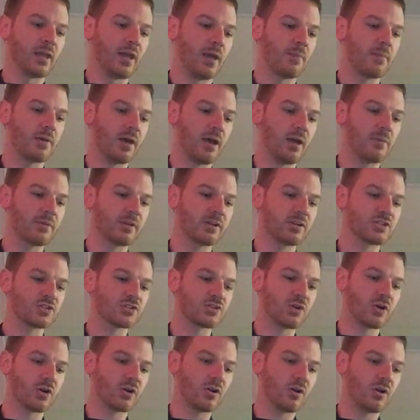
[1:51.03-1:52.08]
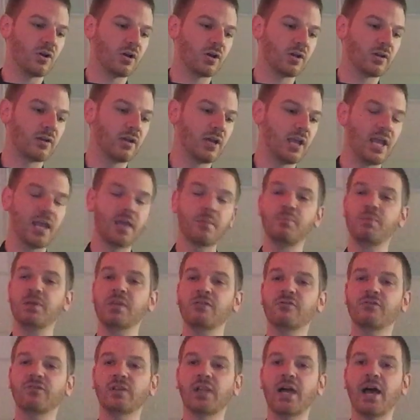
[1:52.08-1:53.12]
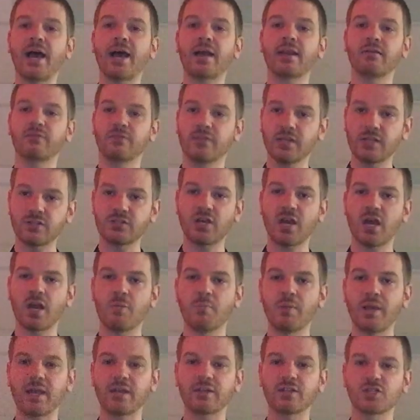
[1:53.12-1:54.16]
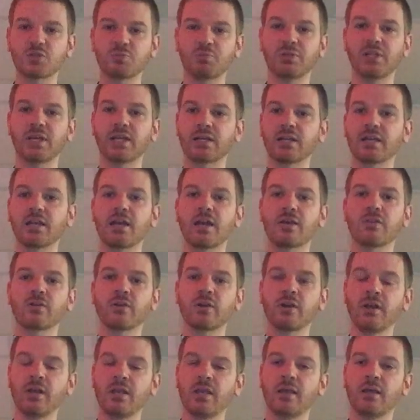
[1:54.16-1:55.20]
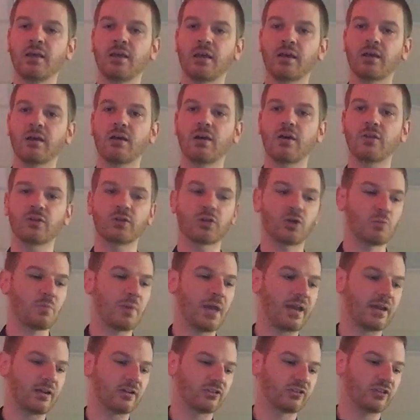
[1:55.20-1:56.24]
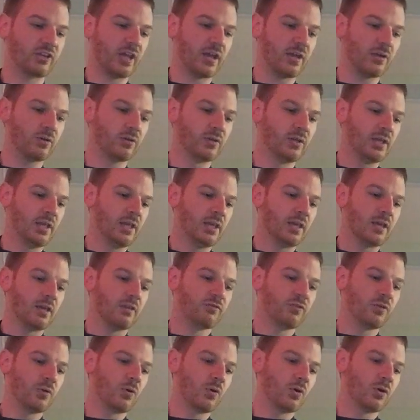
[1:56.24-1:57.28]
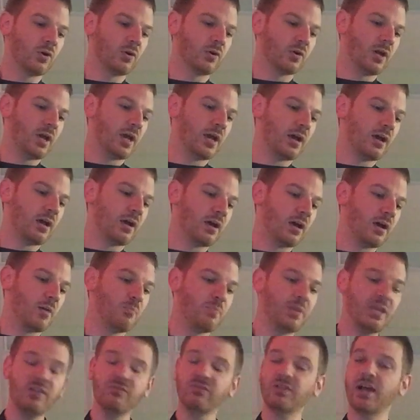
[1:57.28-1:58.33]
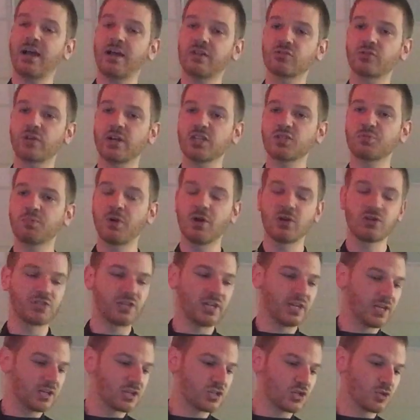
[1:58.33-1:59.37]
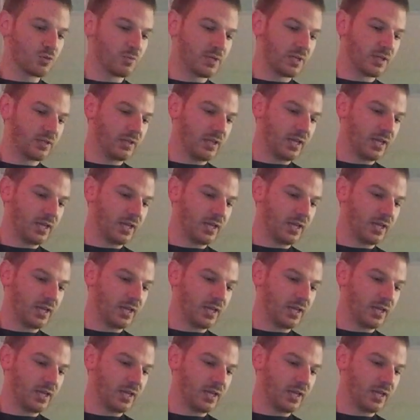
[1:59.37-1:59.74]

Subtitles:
I'm going to start on a B flat if the entire band is playing together on the chromatic scale. If you're a B flat transposing instrument,